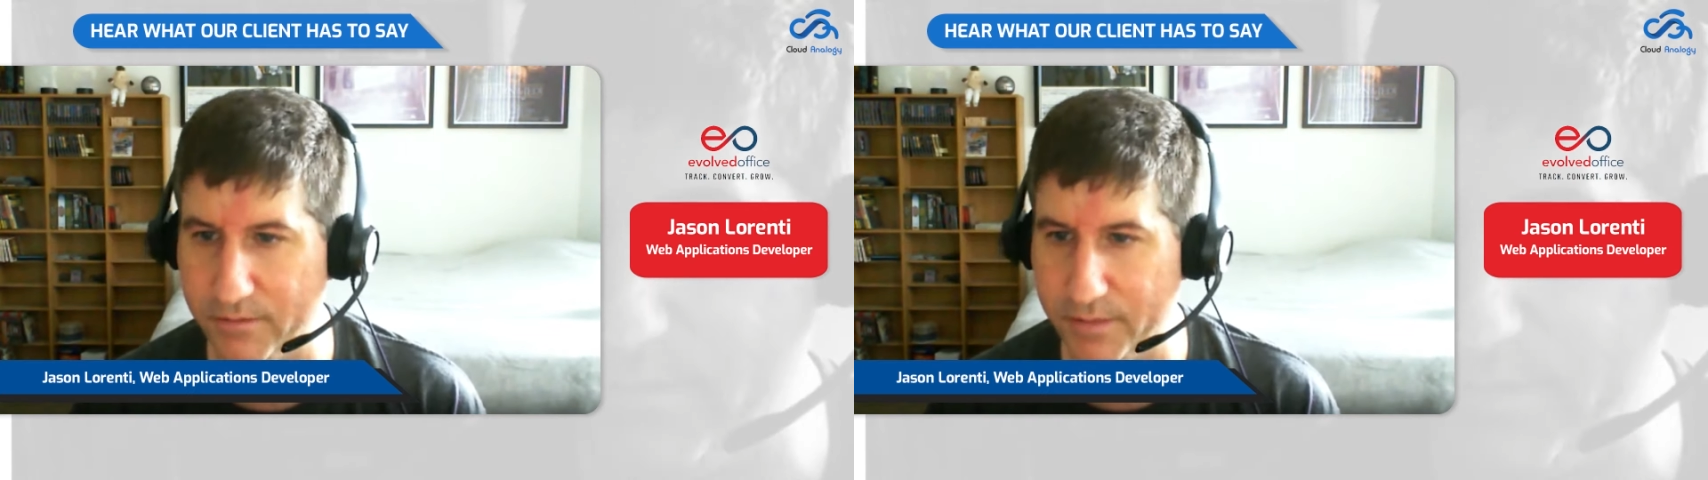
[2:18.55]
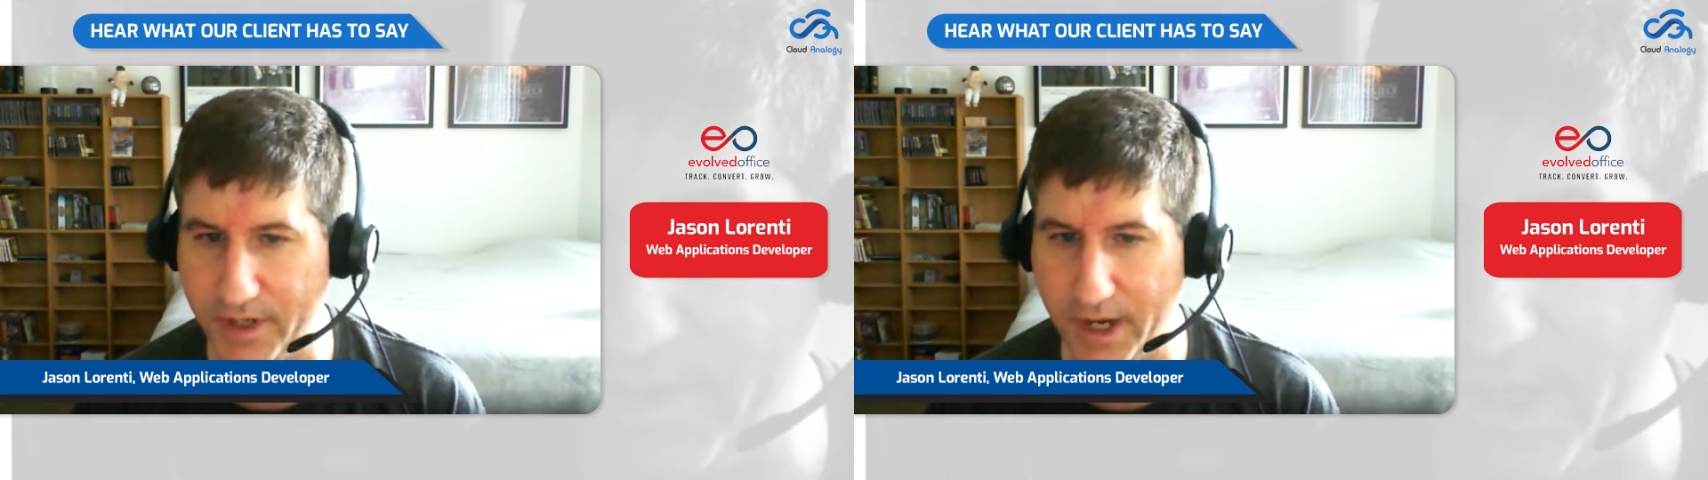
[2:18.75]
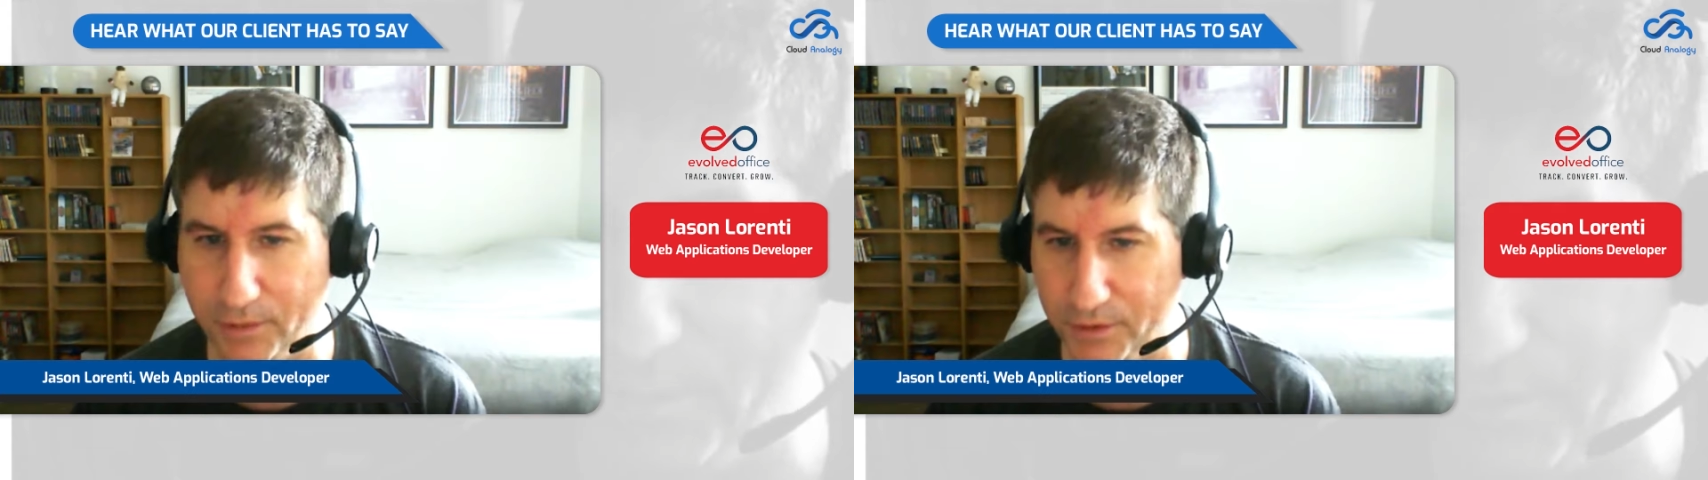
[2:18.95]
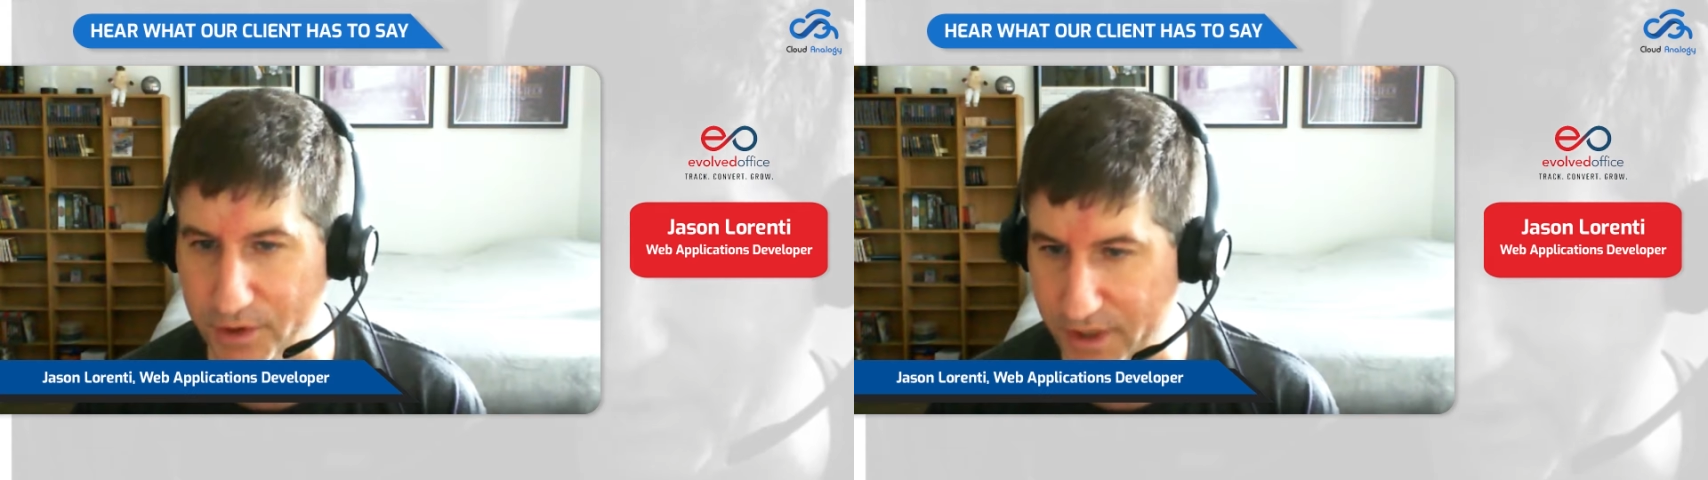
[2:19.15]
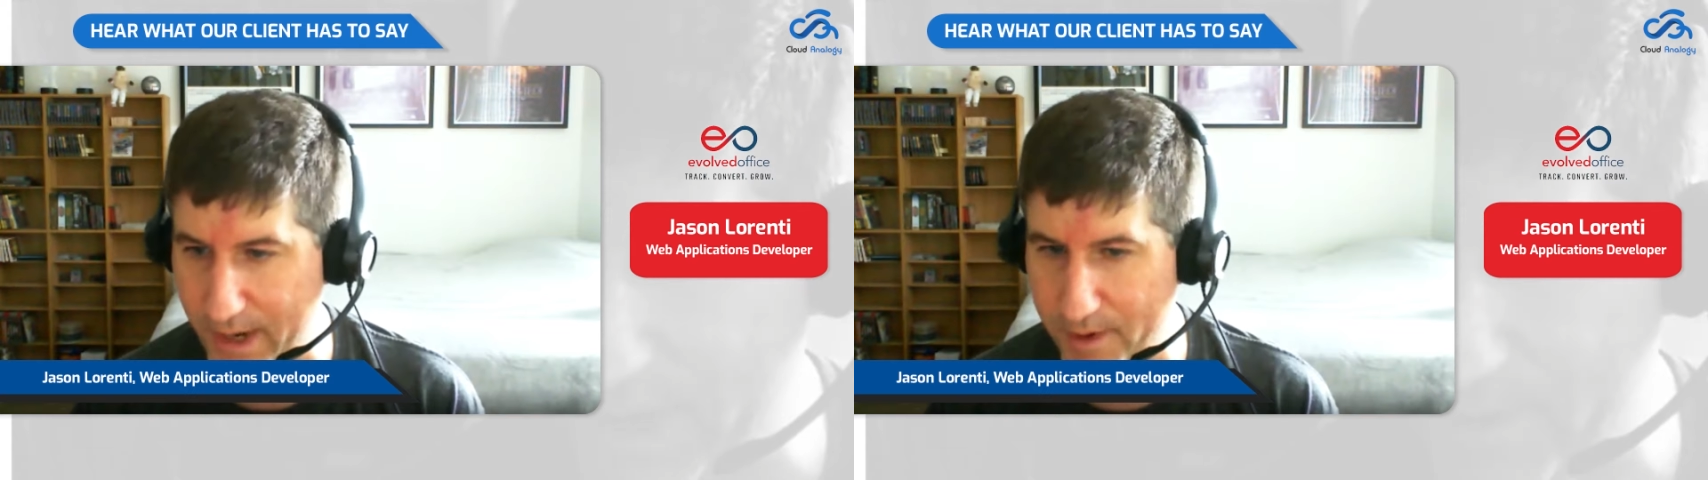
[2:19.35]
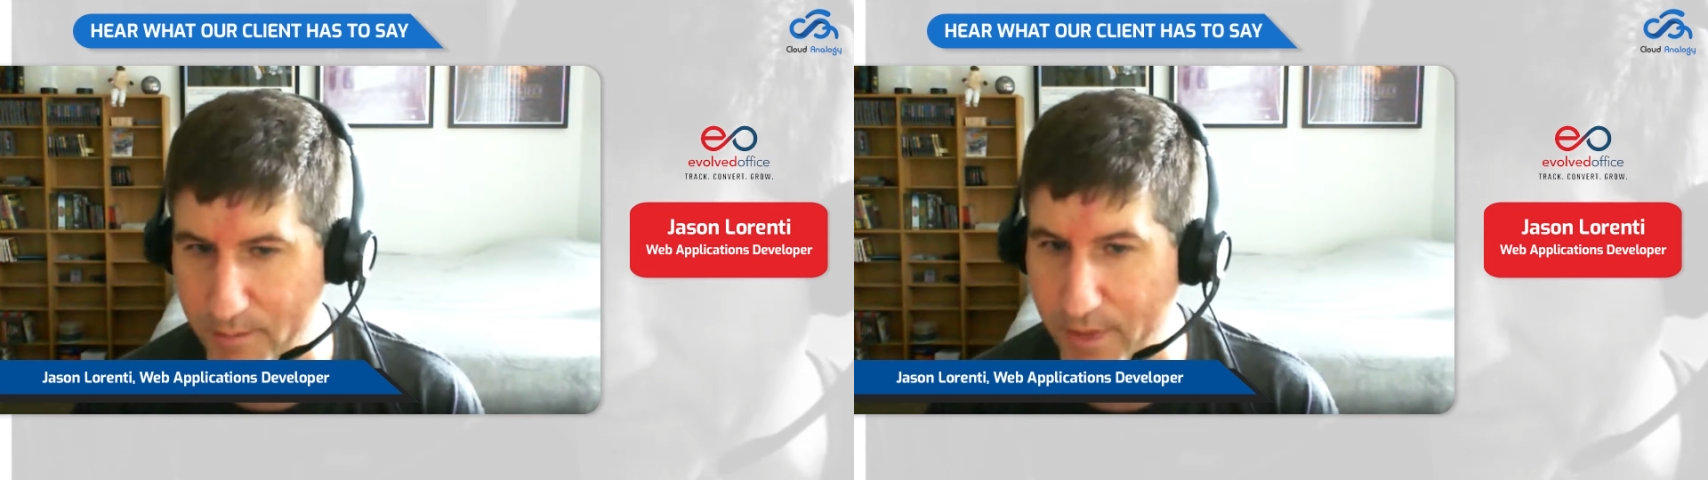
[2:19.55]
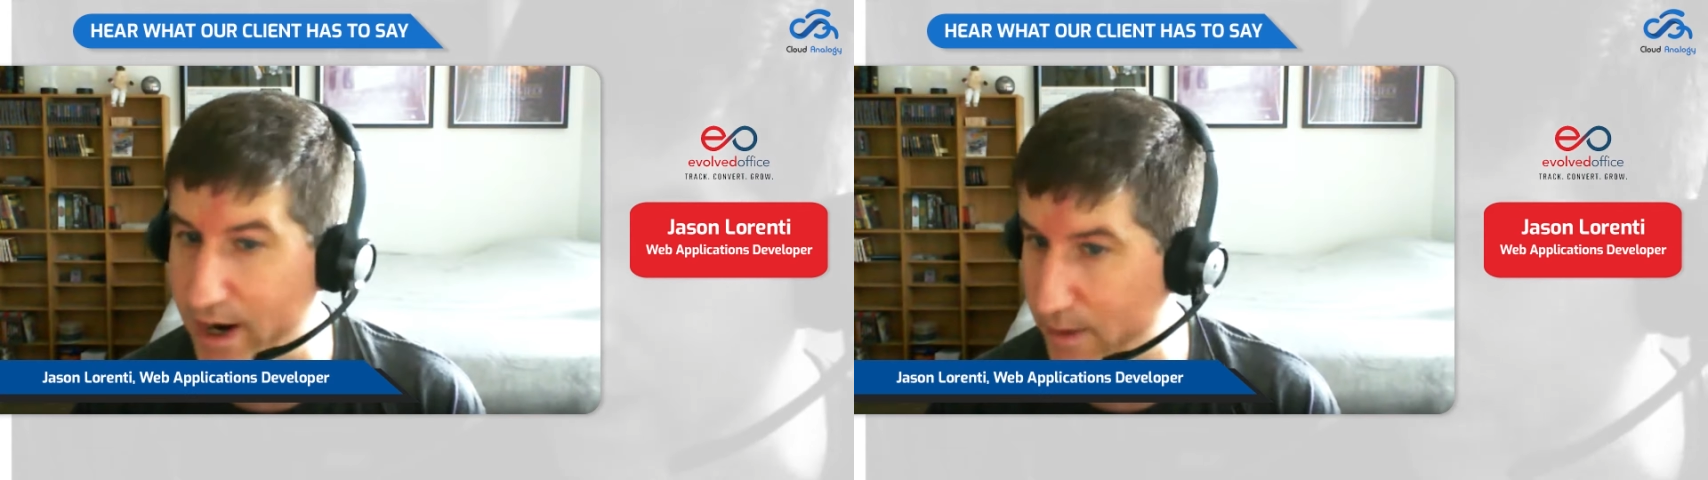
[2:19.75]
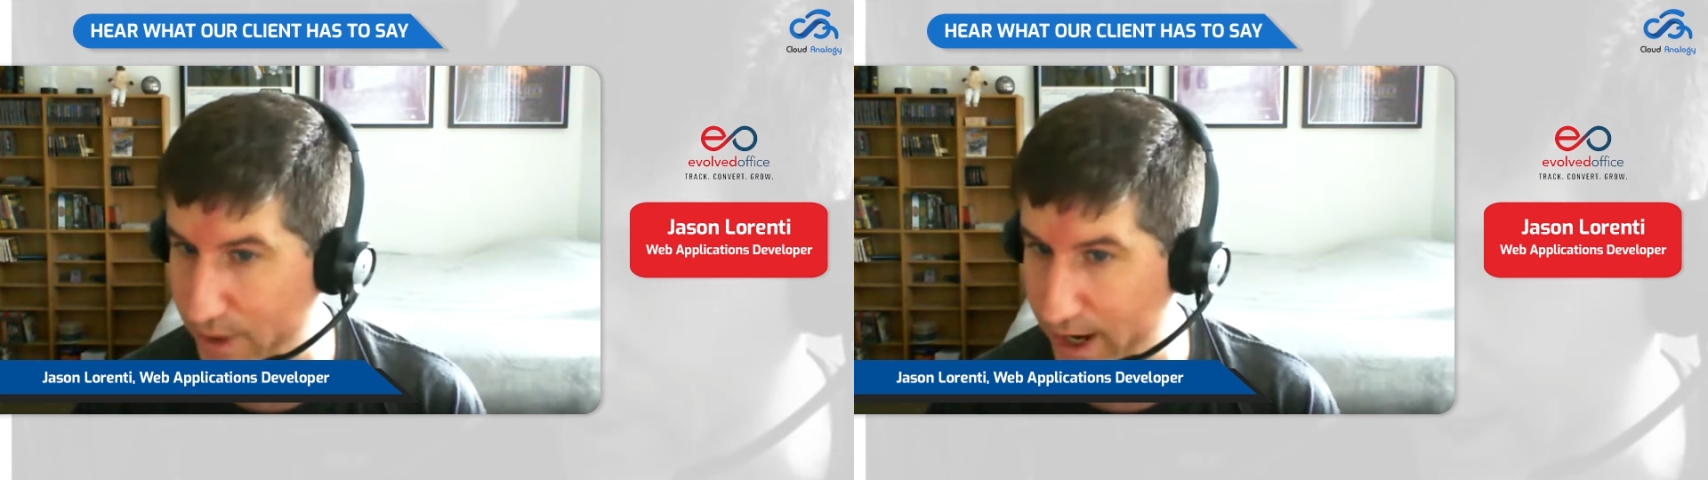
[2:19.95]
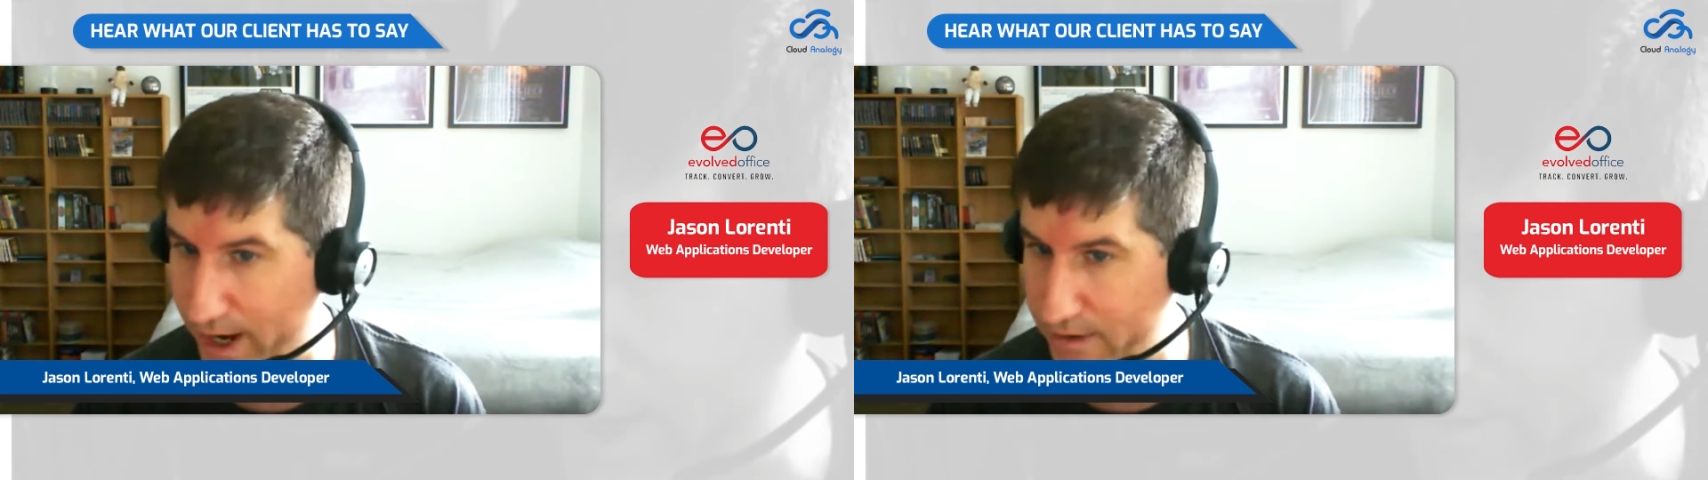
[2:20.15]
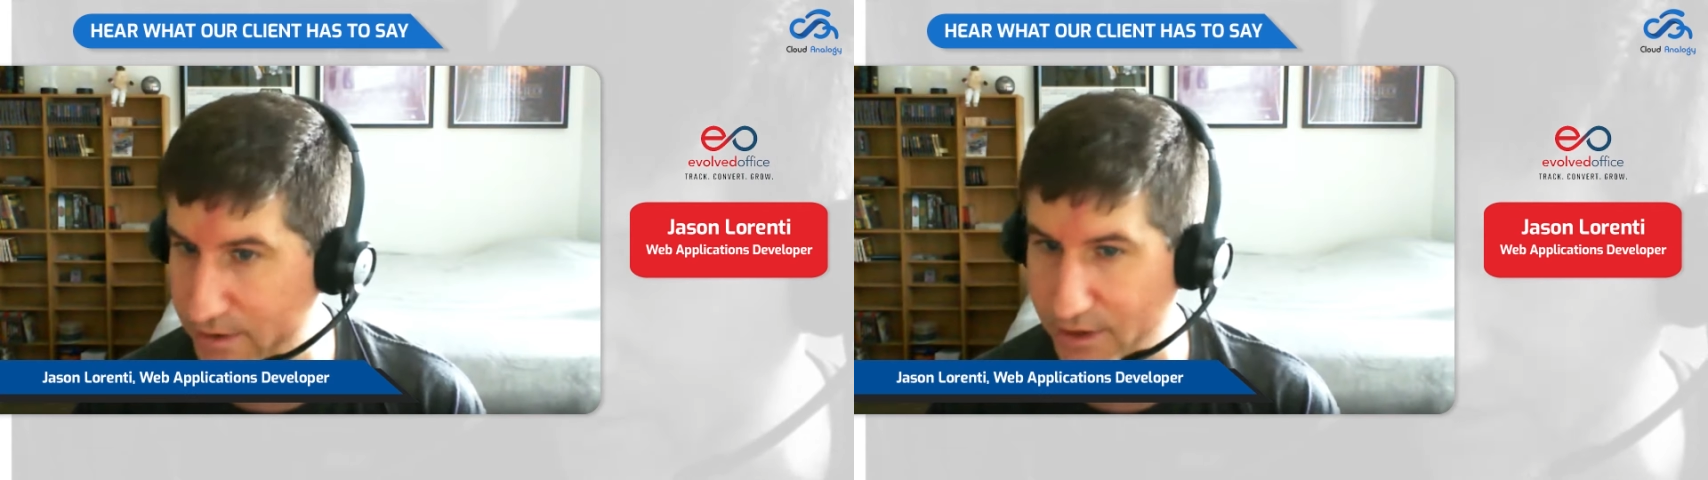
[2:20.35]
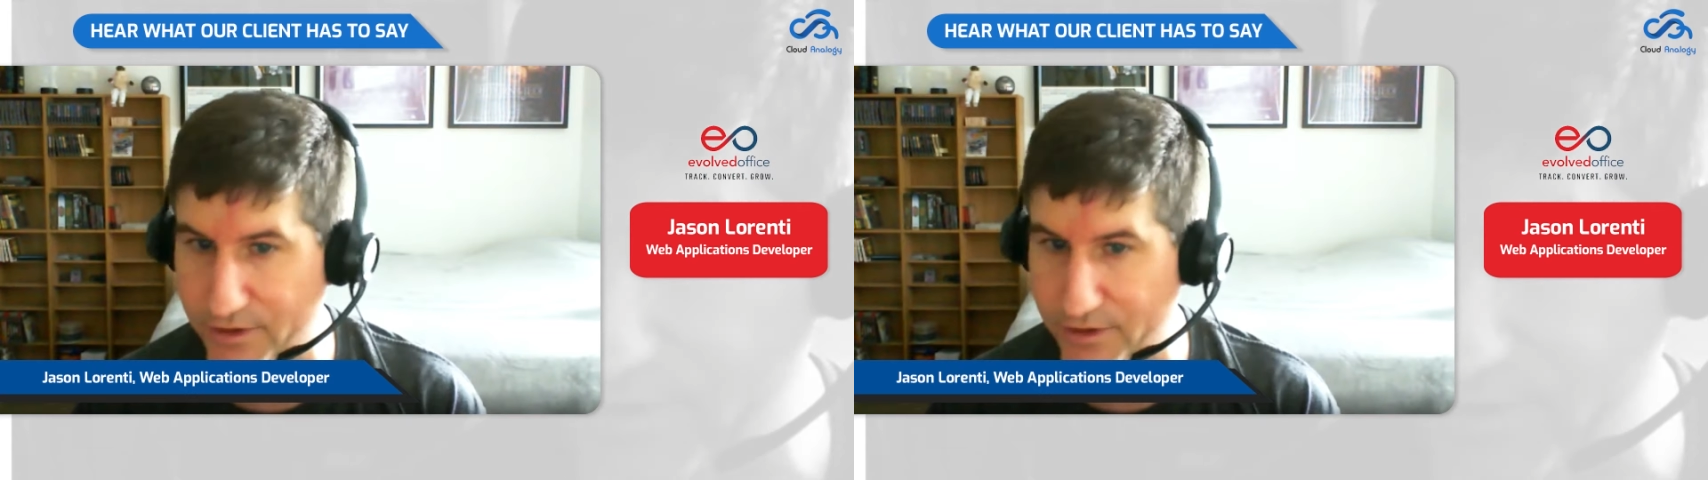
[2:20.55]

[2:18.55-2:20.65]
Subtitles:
being able to examine buying patterns